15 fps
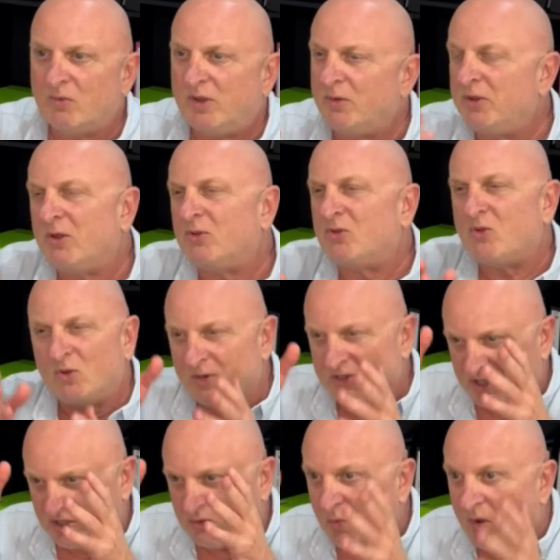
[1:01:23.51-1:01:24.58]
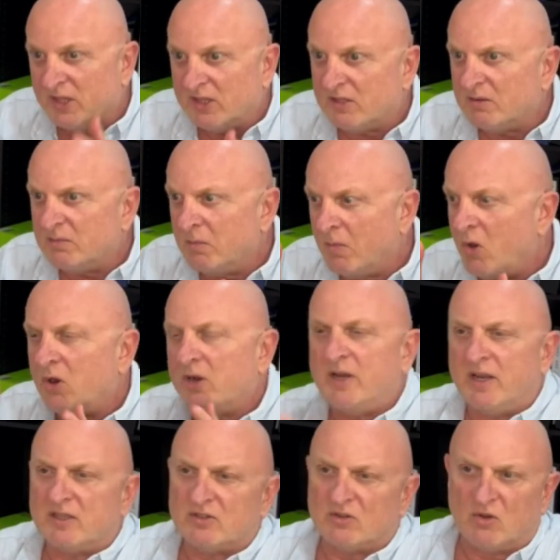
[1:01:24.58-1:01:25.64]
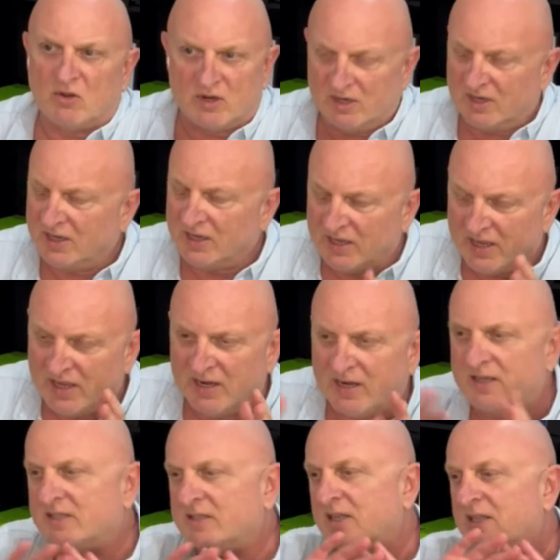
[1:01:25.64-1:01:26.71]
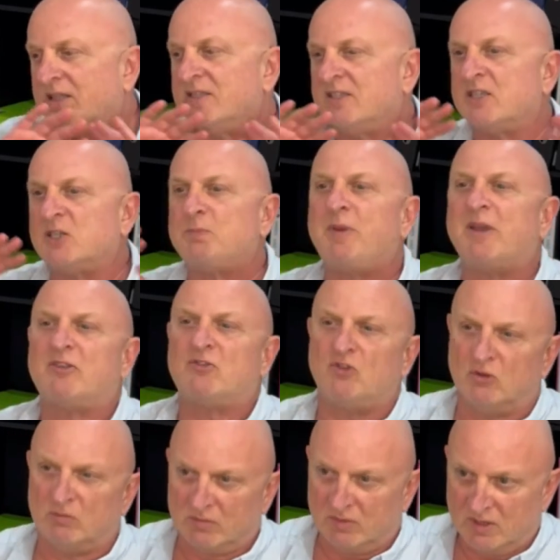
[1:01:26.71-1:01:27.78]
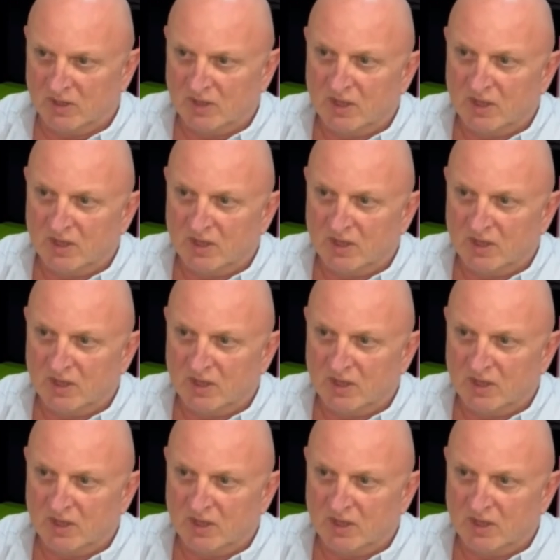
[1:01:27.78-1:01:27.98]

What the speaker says: We don't all just want more of this, or it is a spectrum.